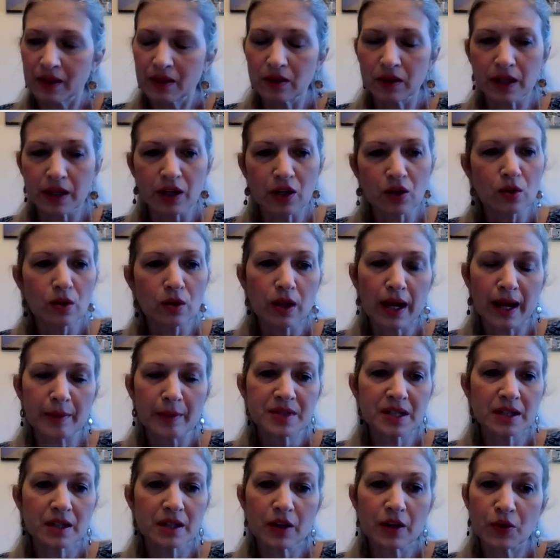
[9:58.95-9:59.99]
clinical
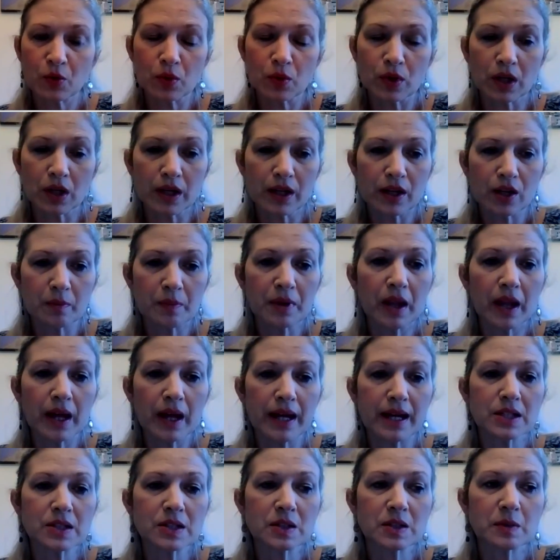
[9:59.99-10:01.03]
lab's another really good
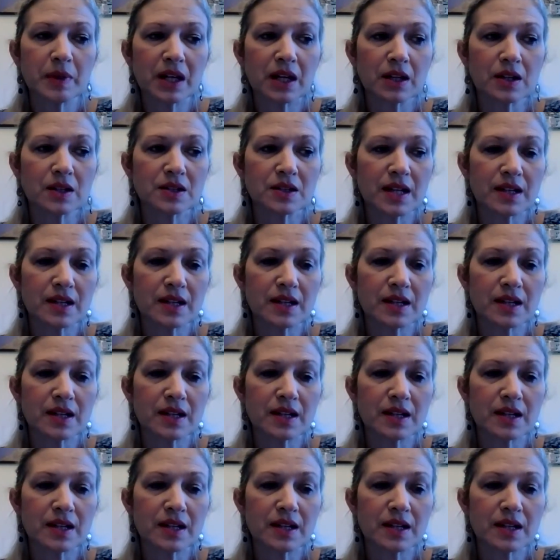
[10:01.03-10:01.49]
place because,